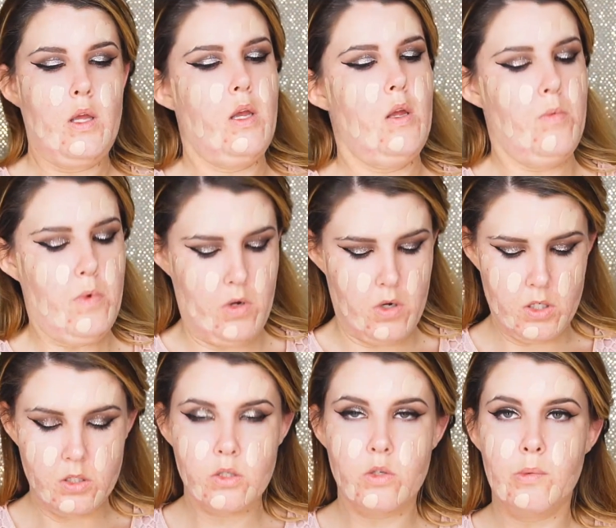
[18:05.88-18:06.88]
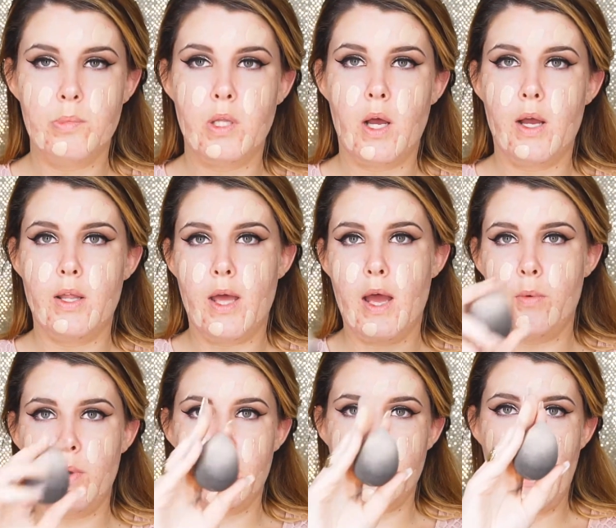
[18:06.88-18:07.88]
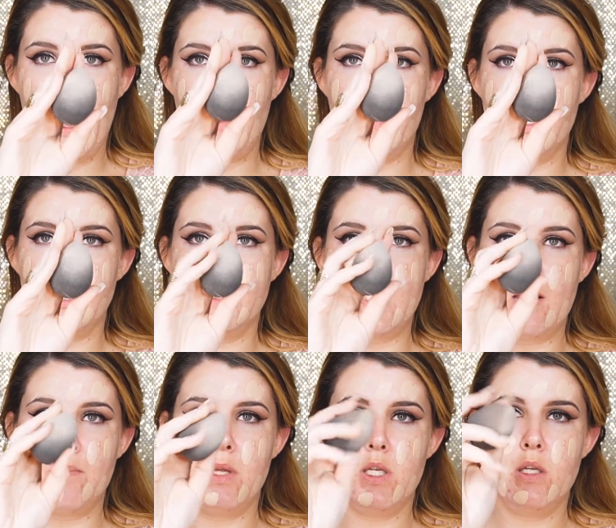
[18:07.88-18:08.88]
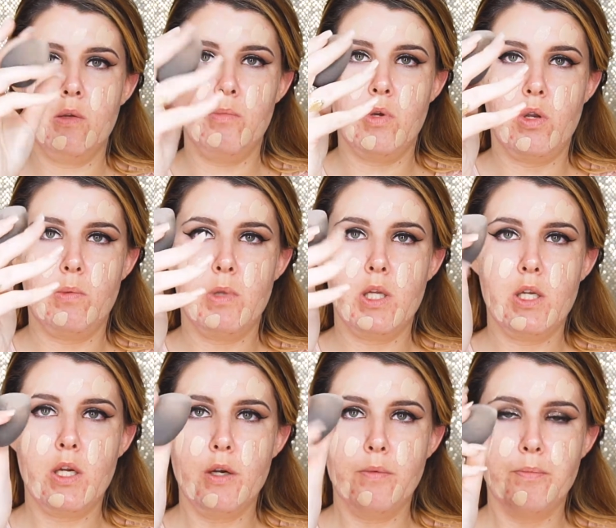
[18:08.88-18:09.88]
And we're going to apply that with our dampened beauty blender.